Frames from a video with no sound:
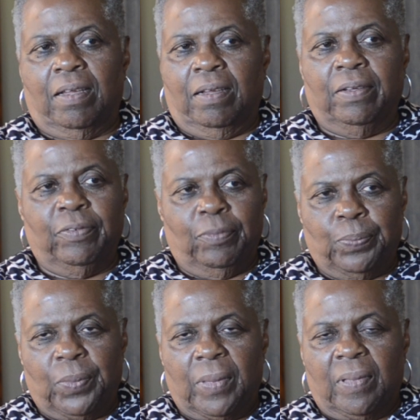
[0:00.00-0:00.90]
a
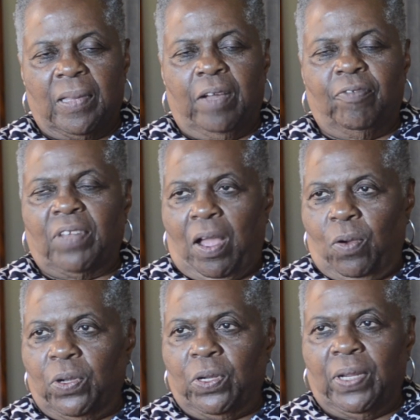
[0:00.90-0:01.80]

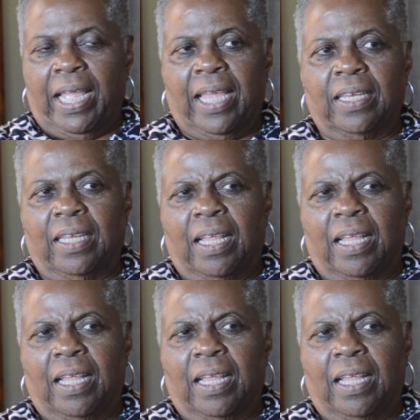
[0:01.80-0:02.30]
flower, and